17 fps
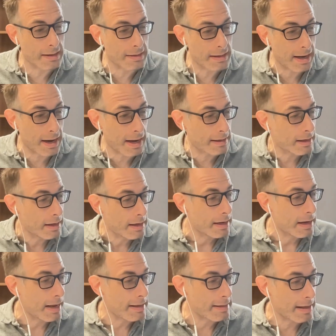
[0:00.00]
then
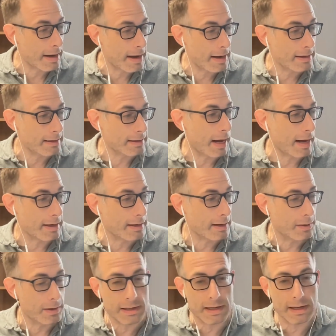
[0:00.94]
I
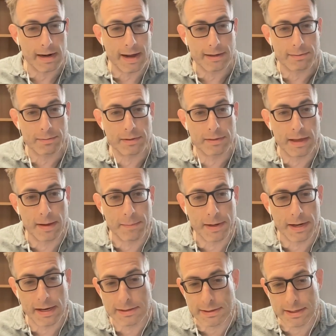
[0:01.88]
go to connect with them,
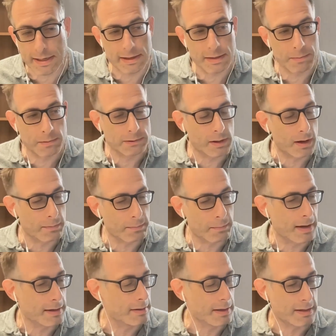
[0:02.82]
and I send them a long,
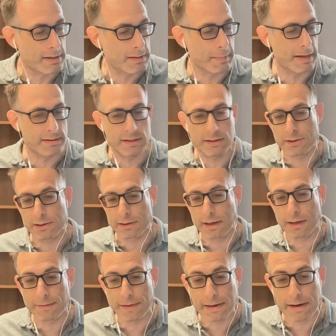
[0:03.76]
nice message, and
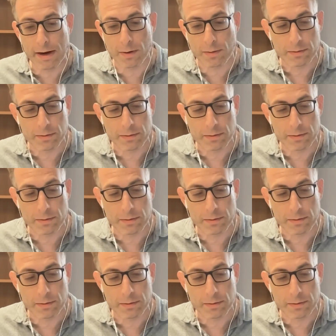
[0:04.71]
then they don't.